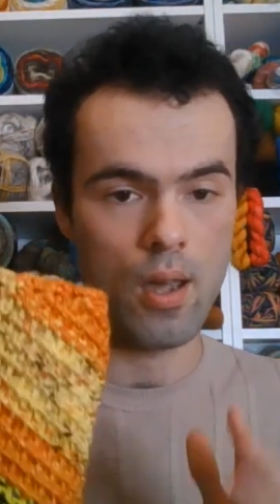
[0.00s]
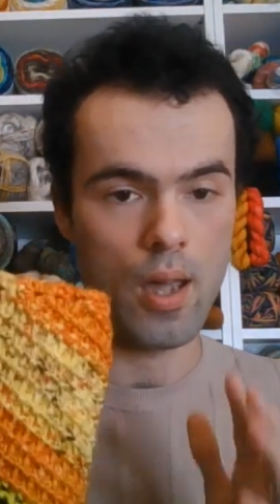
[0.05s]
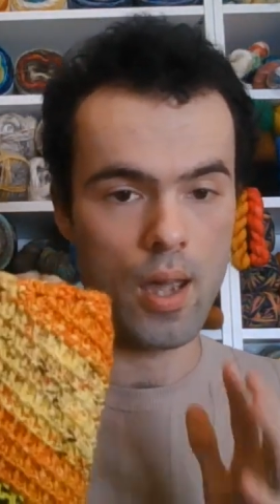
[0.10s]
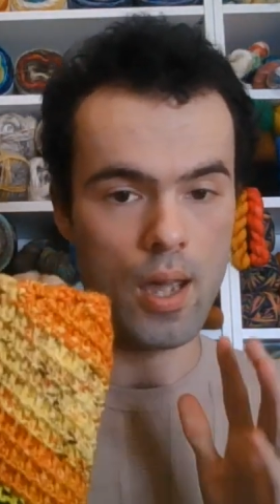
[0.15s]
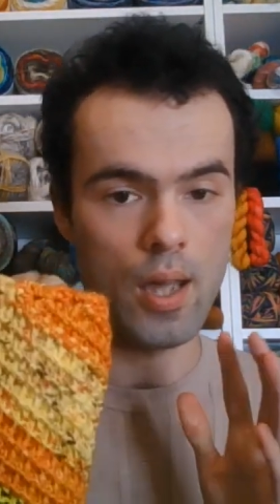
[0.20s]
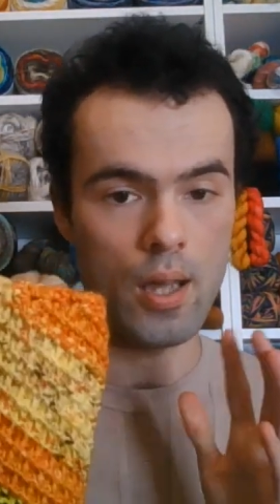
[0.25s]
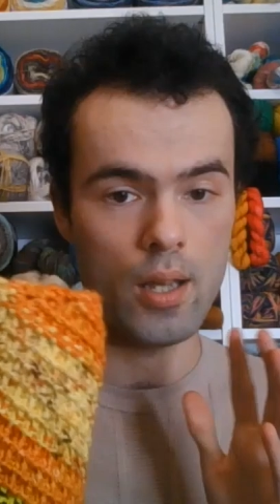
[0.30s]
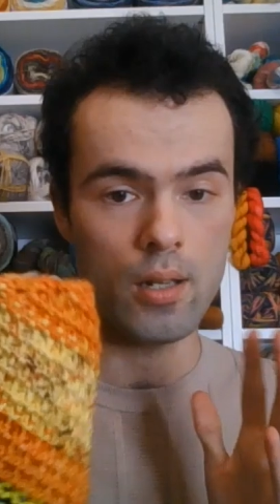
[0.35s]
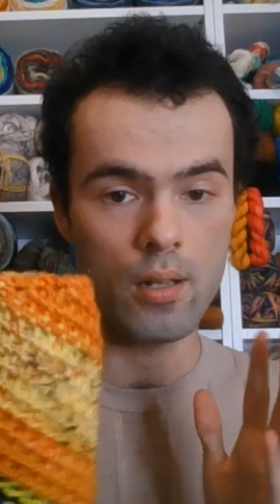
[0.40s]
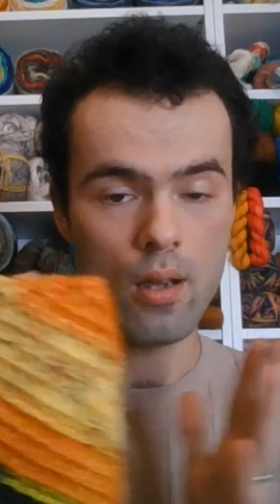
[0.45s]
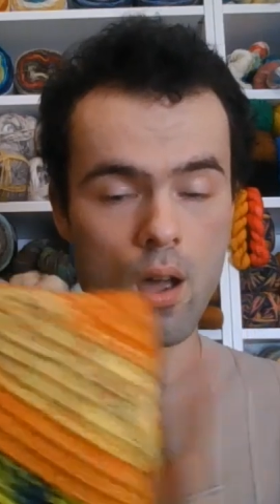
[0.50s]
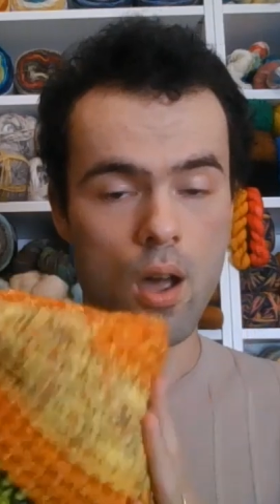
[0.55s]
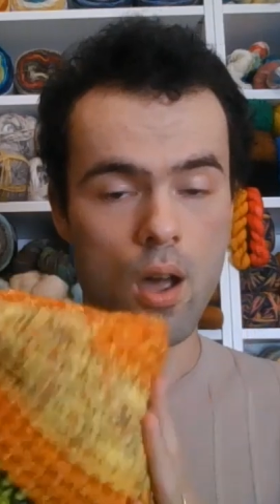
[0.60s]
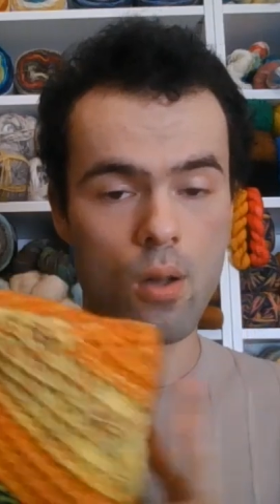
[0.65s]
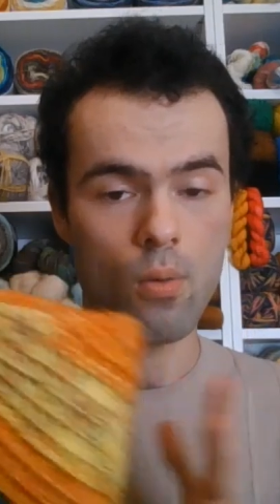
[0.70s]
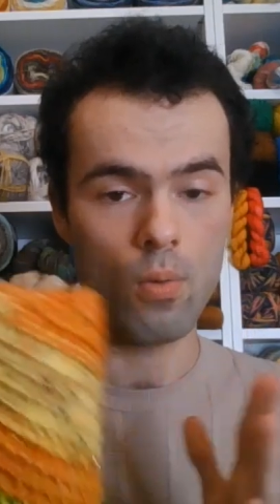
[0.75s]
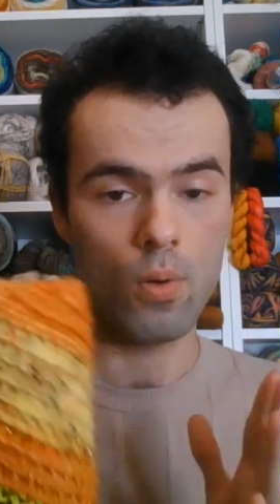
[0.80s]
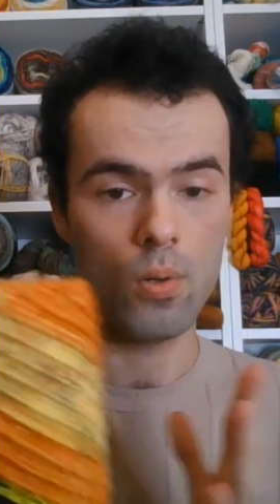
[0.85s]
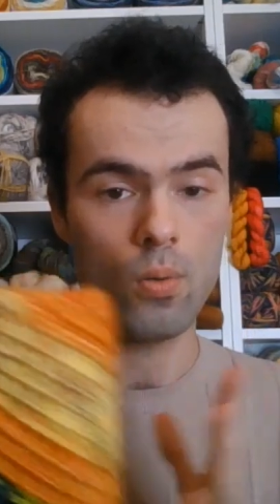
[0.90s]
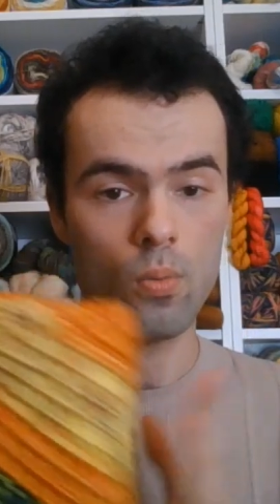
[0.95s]
and
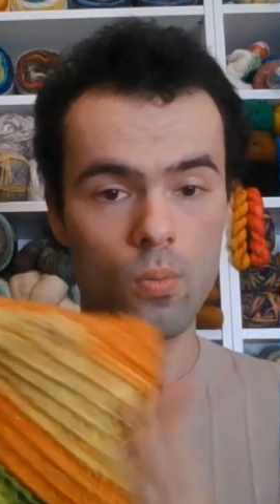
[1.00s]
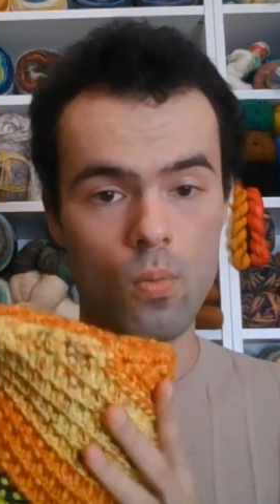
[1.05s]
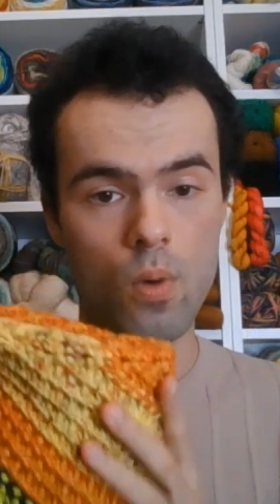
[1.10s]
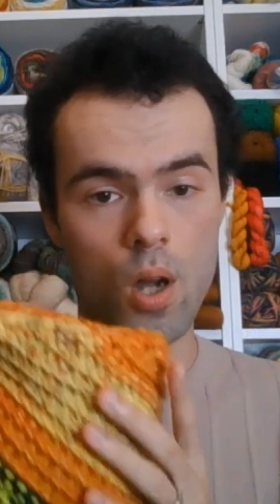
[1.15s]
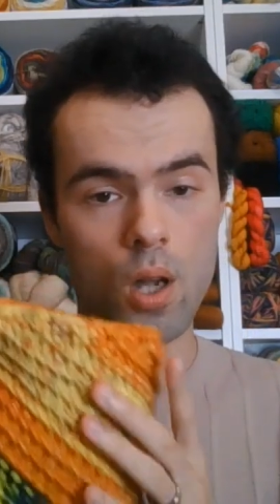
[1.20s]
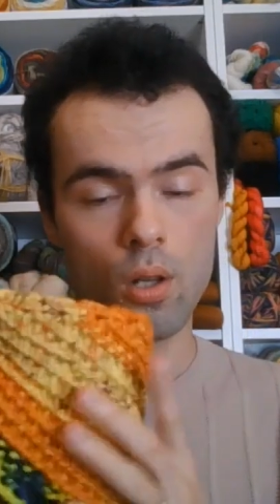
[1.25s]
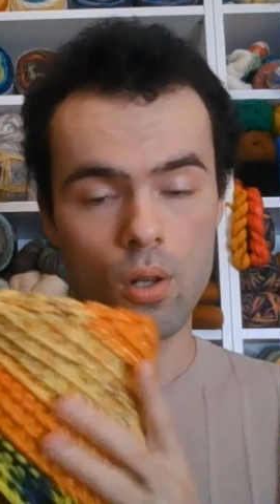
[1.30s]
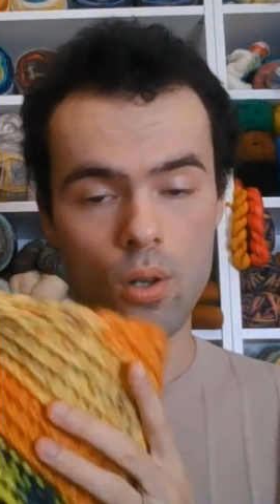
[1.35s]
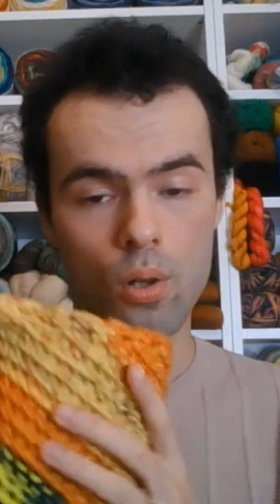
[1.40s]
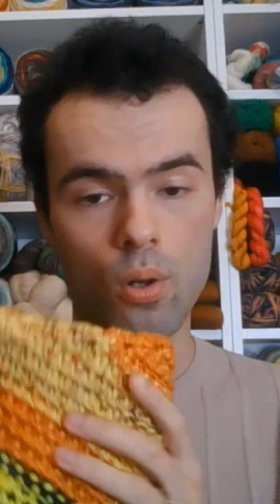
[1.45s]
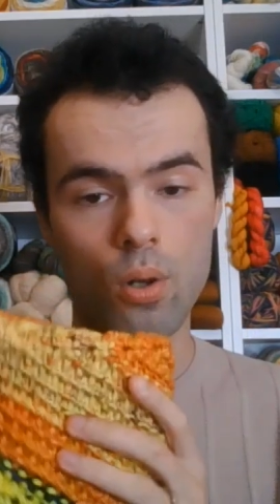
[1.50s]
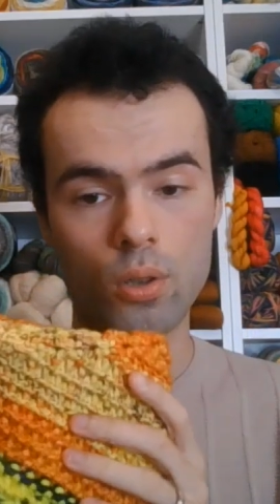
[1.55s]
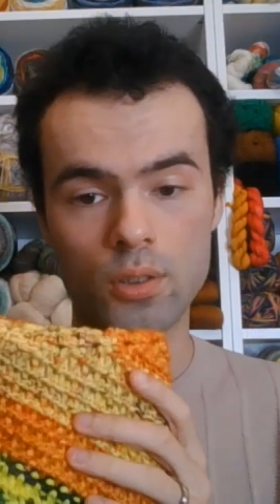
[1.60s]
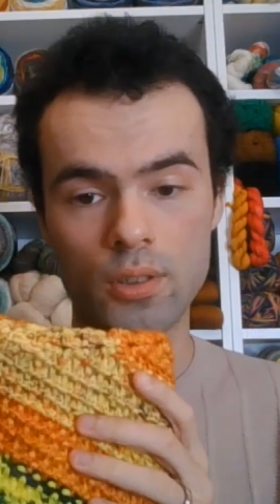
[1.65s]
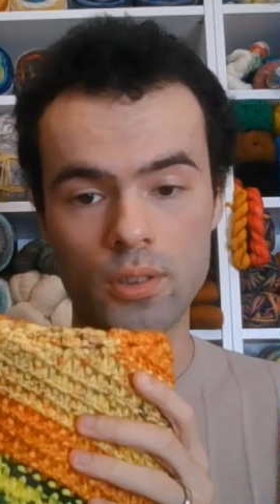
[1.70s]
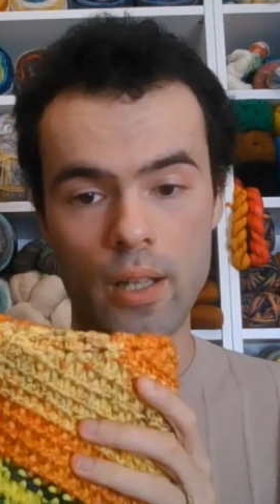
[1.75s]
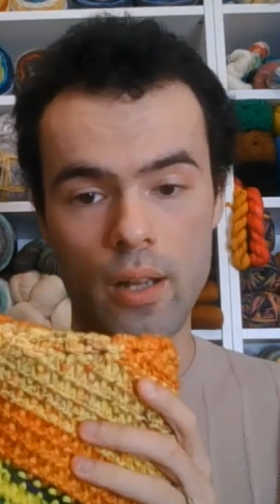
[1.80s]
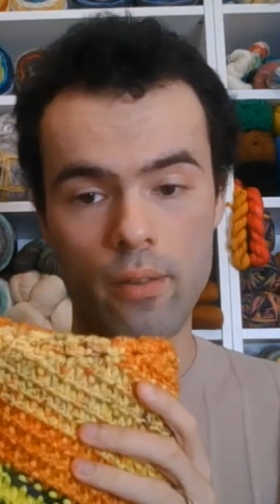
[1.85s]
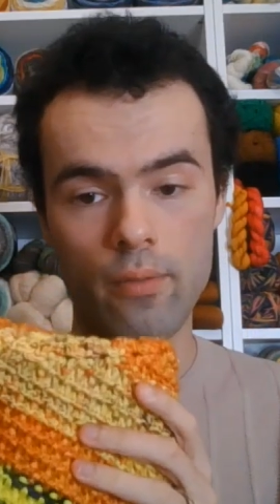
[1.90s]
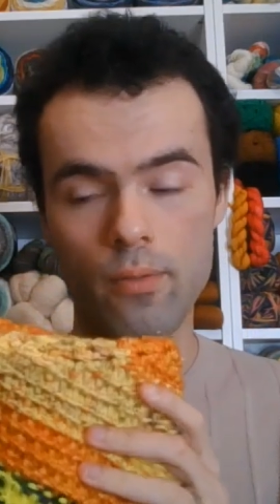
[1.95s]
I will work a
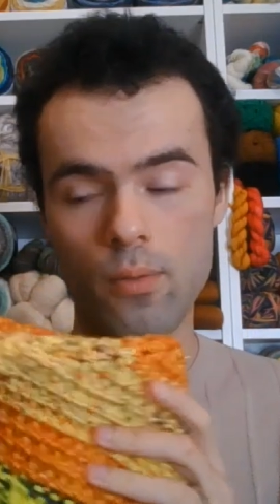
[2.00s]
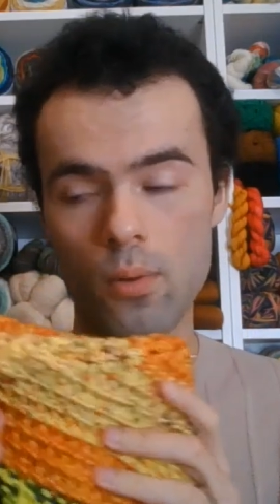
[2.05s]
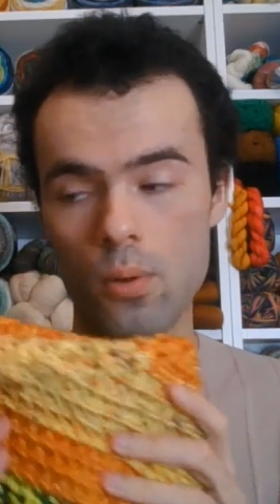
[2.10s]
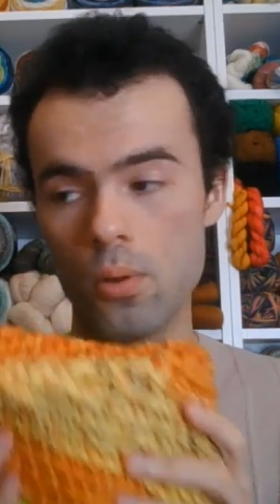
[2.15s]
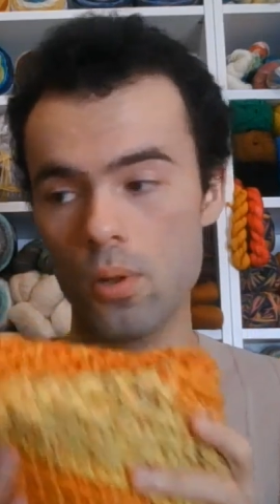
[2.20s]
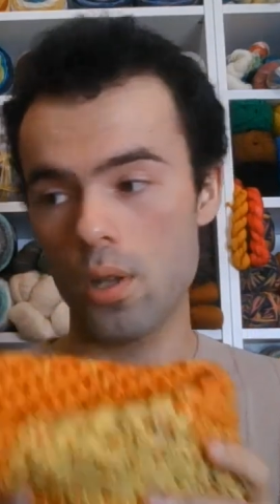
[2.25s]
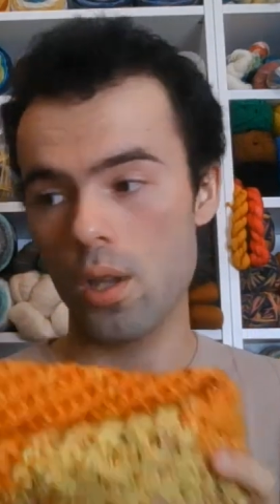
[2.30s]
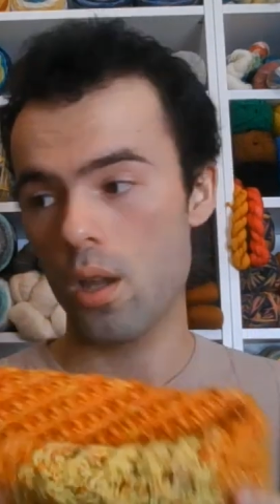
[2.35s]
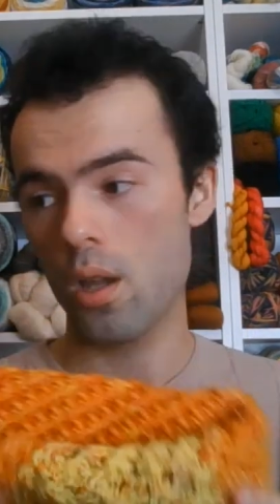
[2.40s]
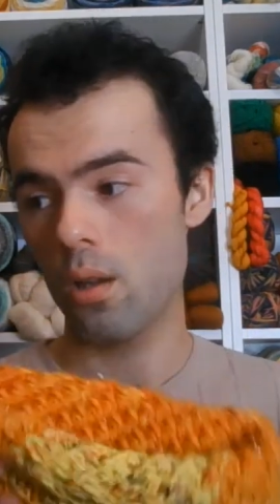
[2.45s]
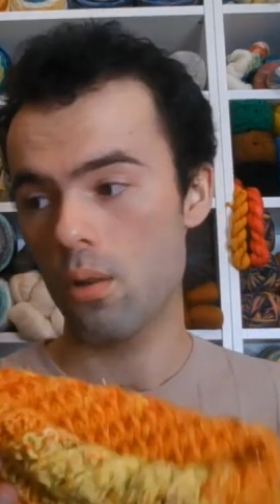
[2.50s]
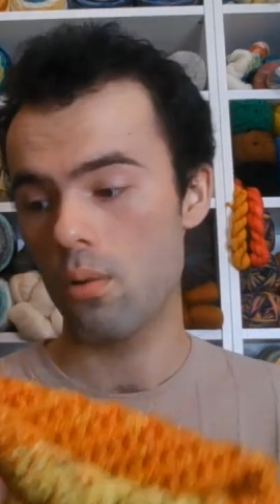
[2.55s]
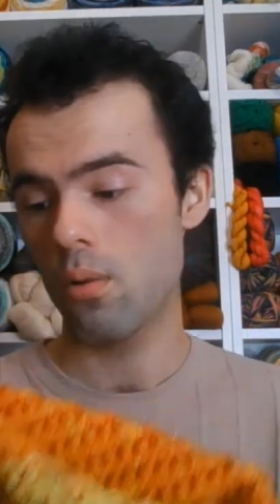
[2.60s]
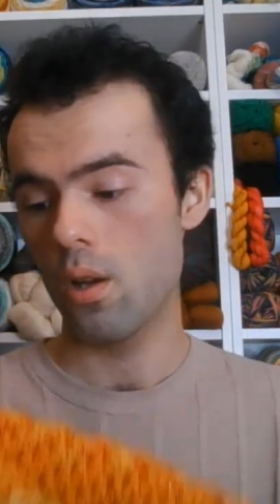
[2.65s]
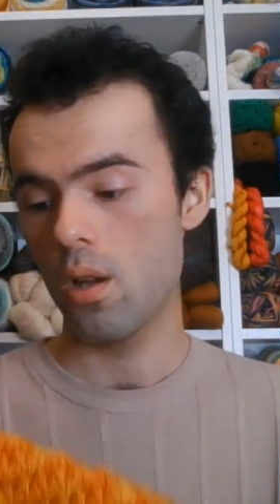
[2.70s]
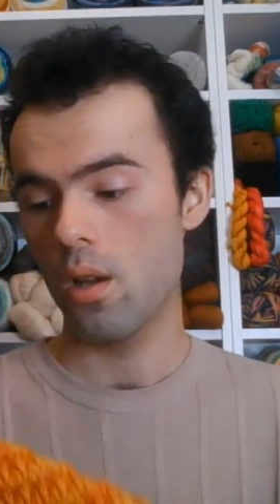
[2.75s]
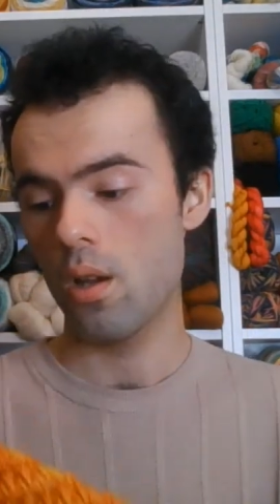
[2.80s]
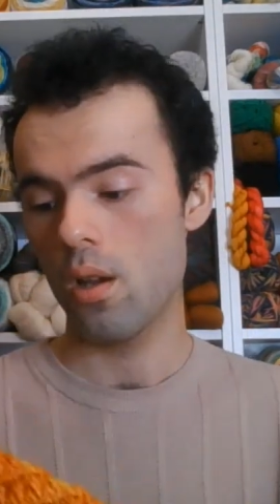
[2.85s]
cost out for you.